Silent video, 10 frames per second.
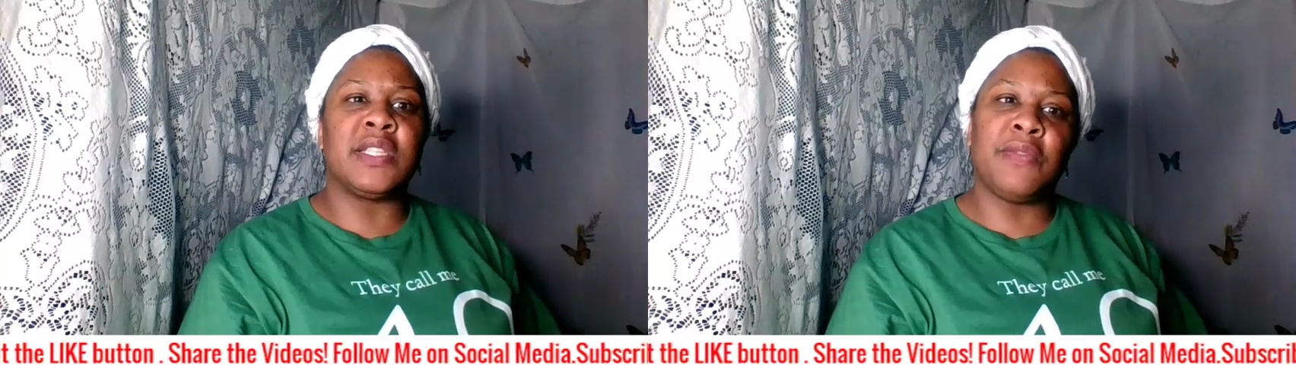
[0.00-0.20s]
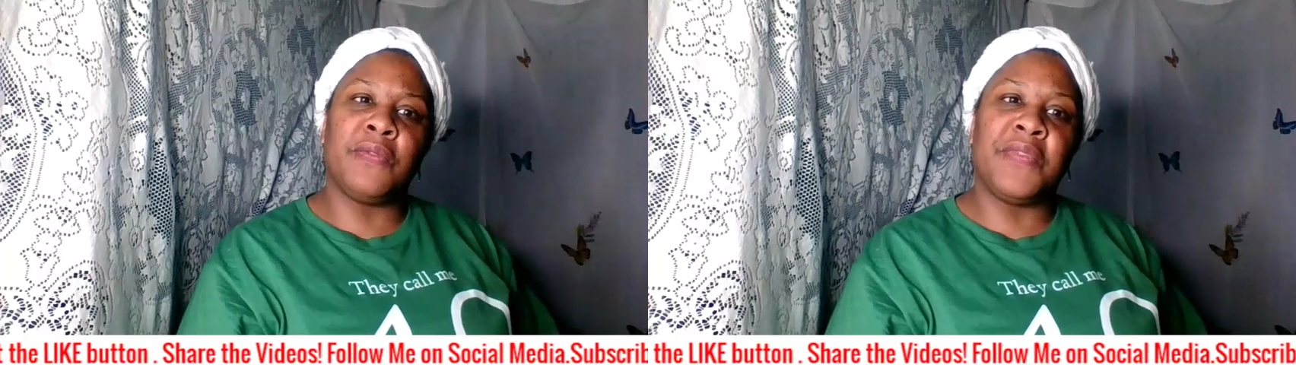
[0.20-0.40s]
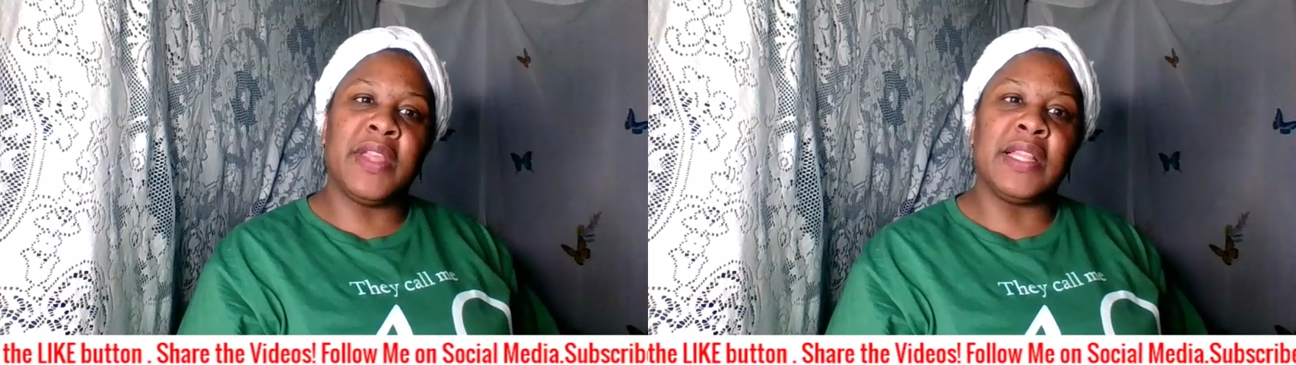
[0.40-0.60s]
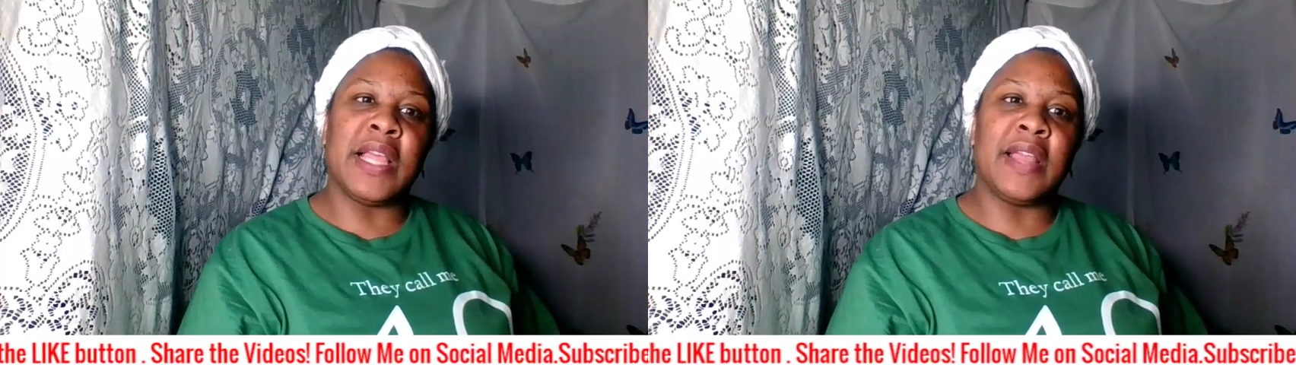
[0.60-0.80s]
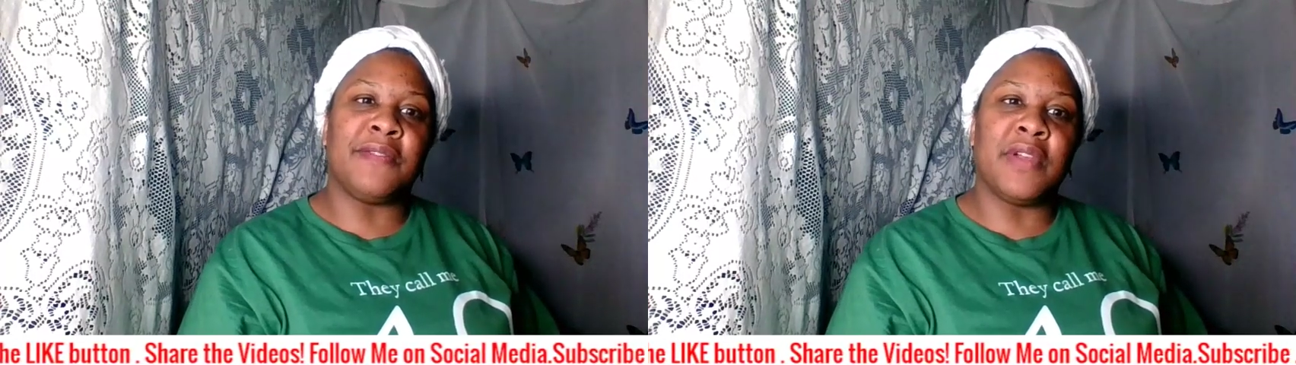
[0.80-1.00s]
feline
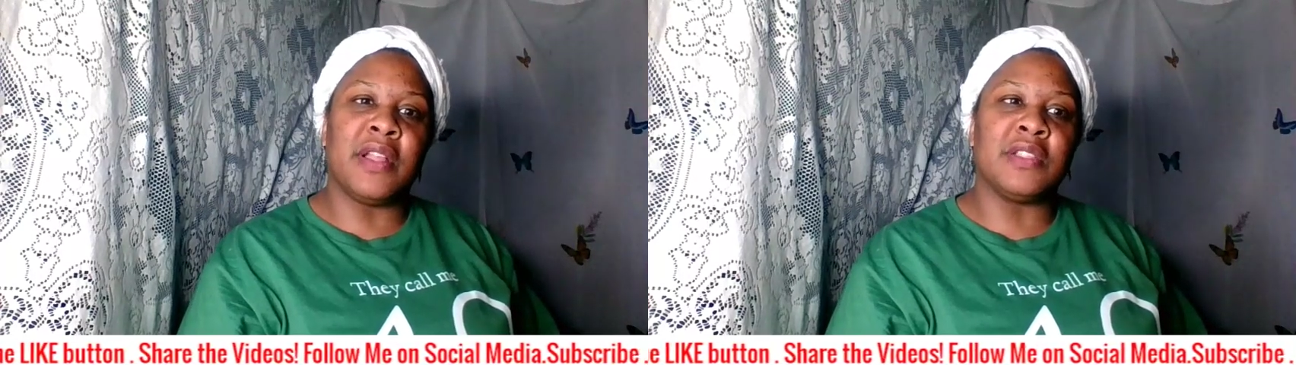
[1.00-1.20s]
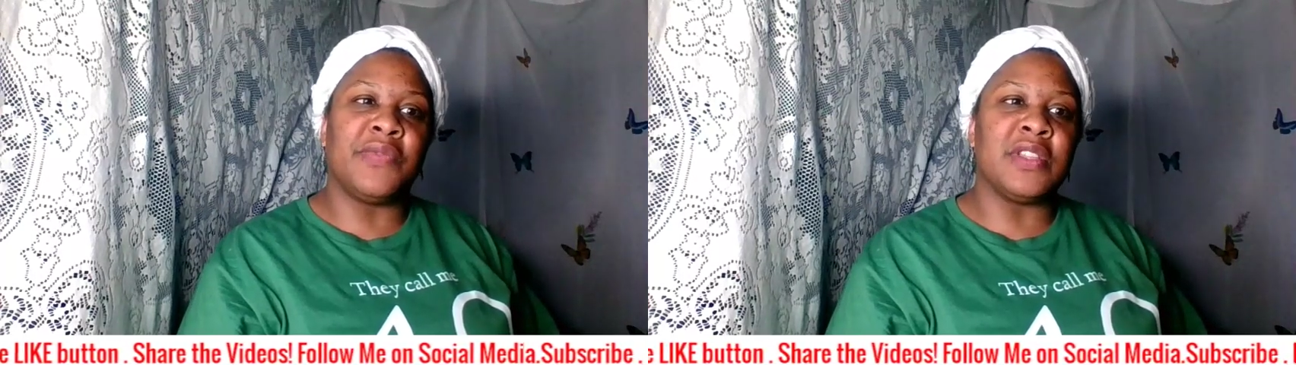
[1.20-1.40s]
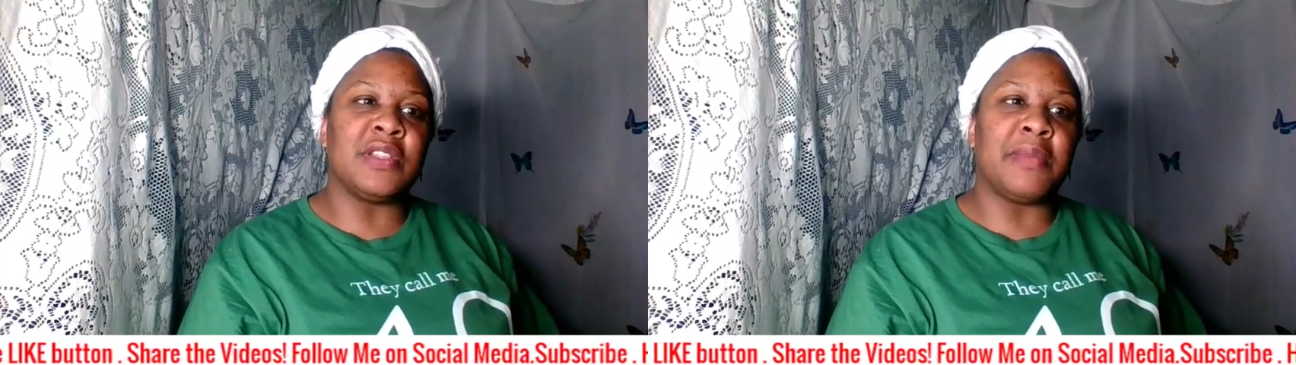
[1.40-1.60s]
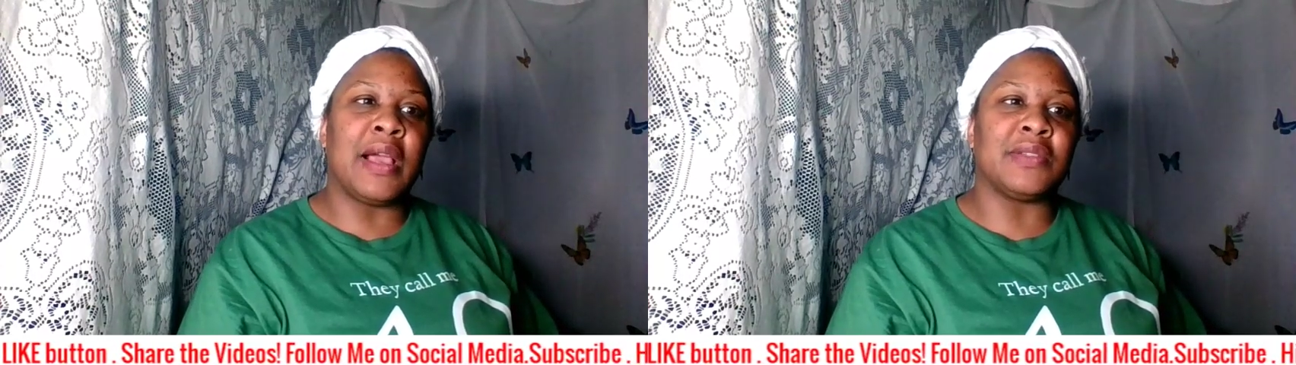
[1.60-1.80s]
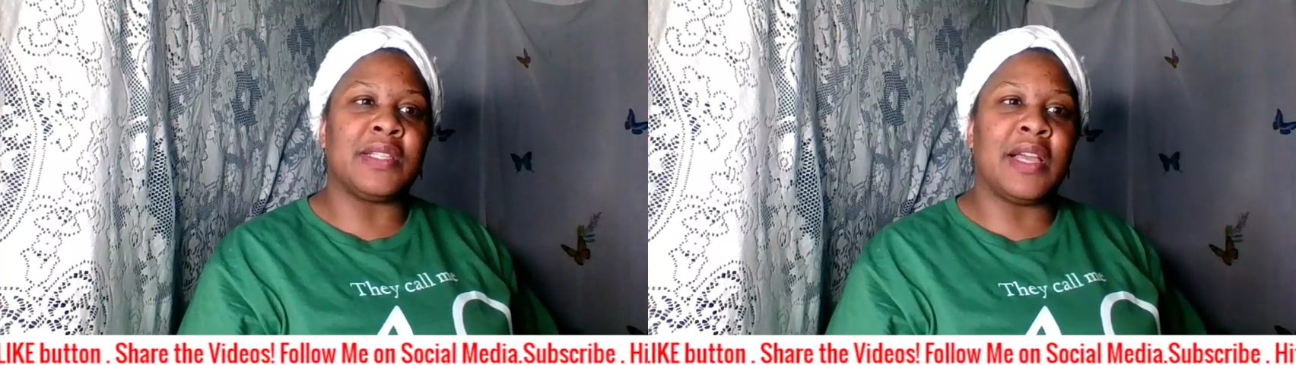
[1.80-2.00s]
friends visit my house
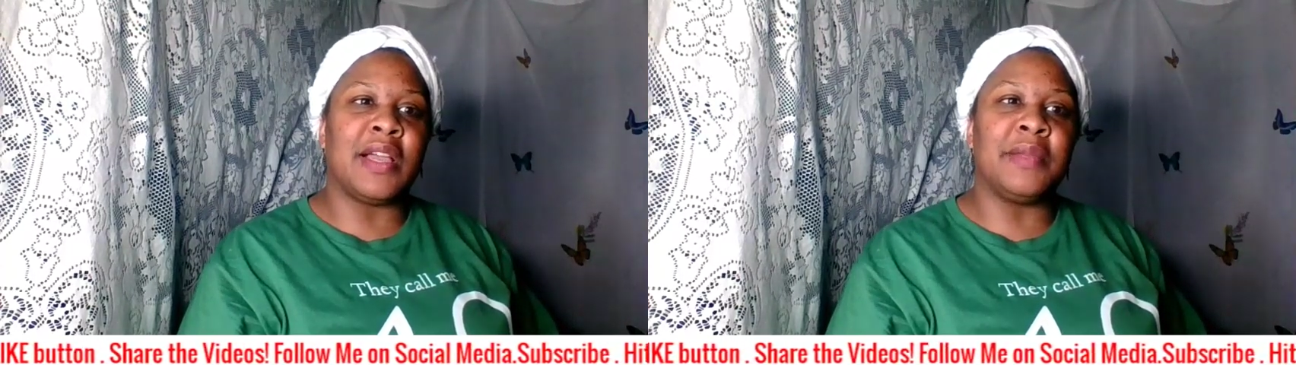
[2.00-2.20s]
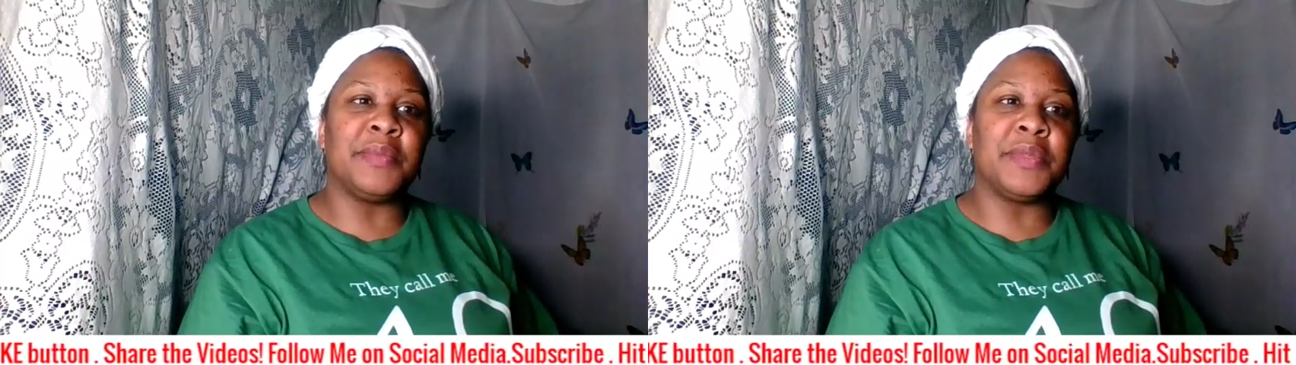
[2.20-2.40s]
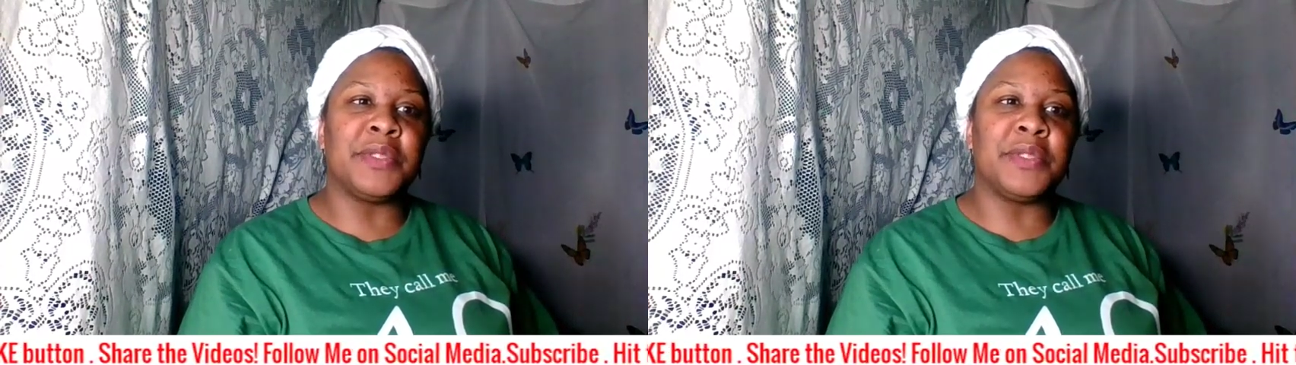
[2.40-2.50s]
at times.